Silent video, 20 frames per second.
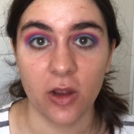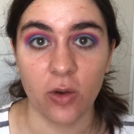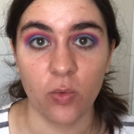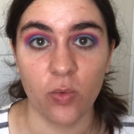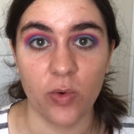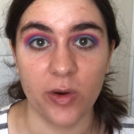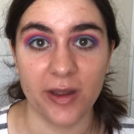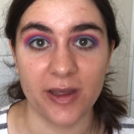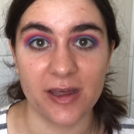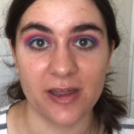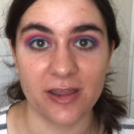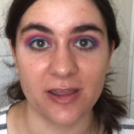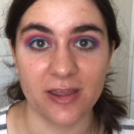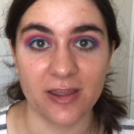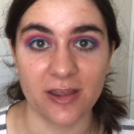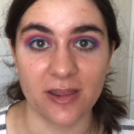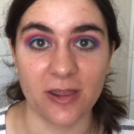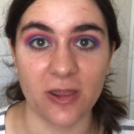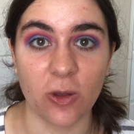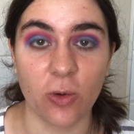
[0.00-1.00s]
with
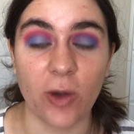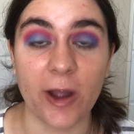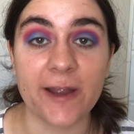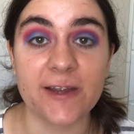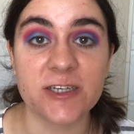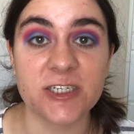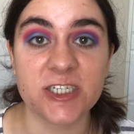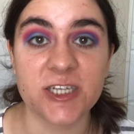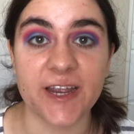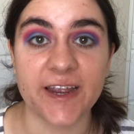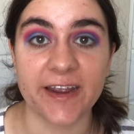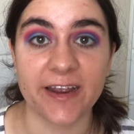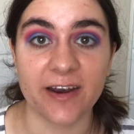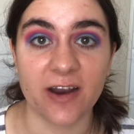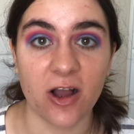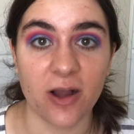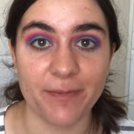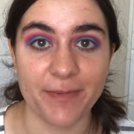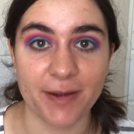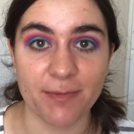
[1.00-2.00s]
the white shade
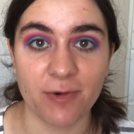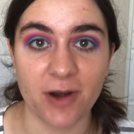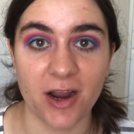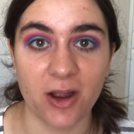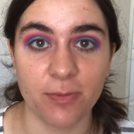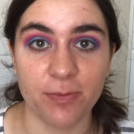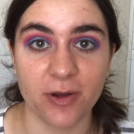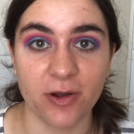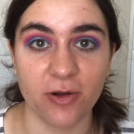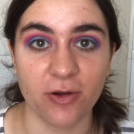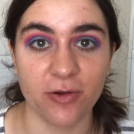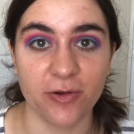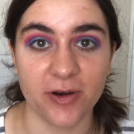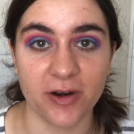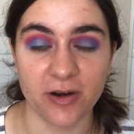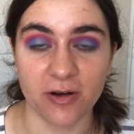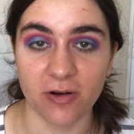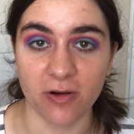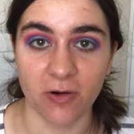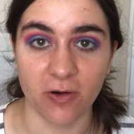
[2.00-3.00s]
on my brow bone,
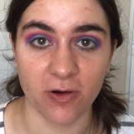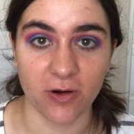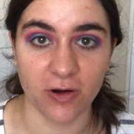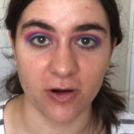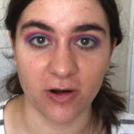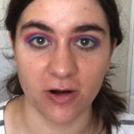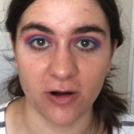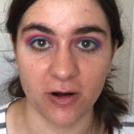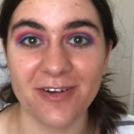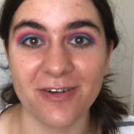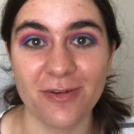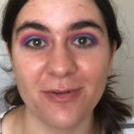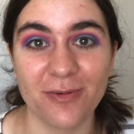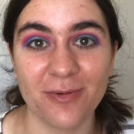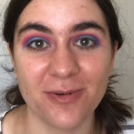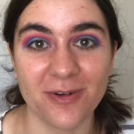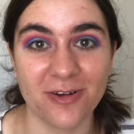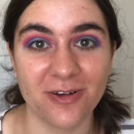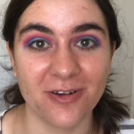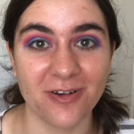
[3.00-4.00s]
inner corner.
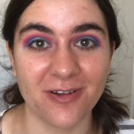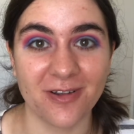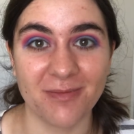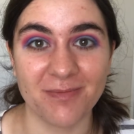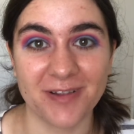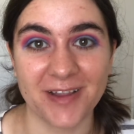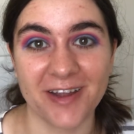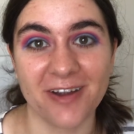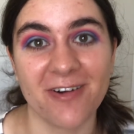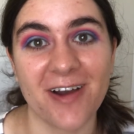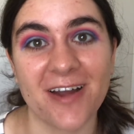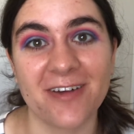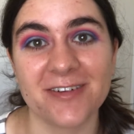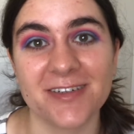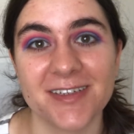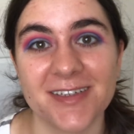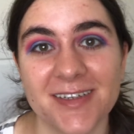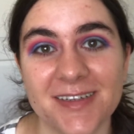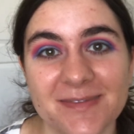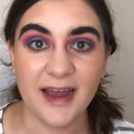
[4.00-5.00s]
We'll play around.